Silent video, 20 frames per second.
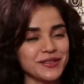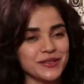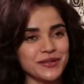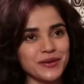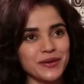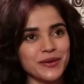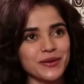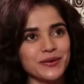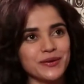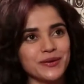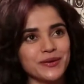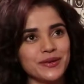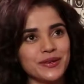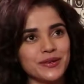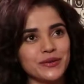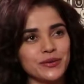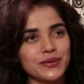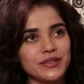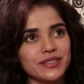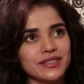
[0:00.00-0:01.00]
so
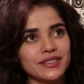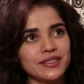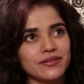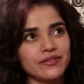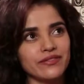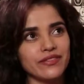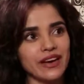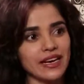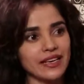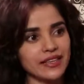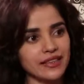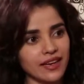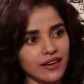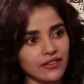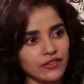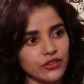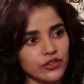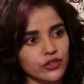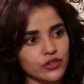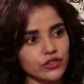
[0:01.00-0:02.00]
it was very
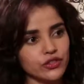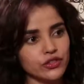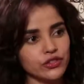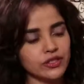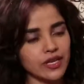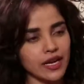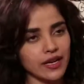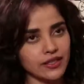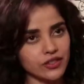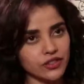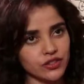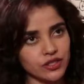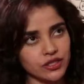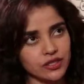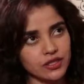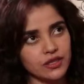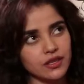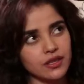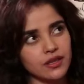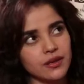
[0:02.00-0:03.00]
tough
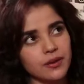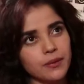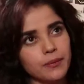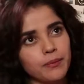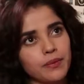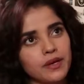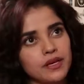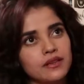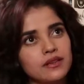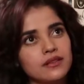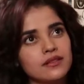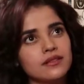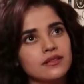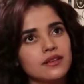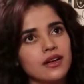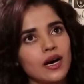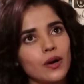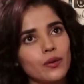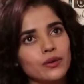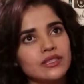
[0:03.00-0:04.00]
challenging, but
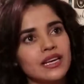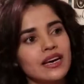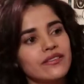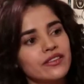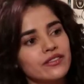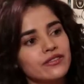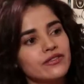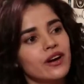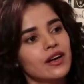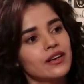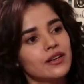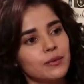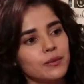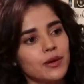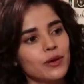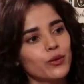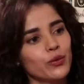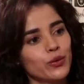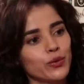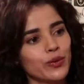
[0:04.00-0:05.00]
I was having fun in
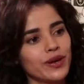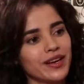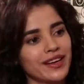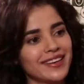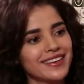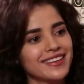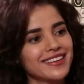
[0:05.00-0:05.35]
my own way.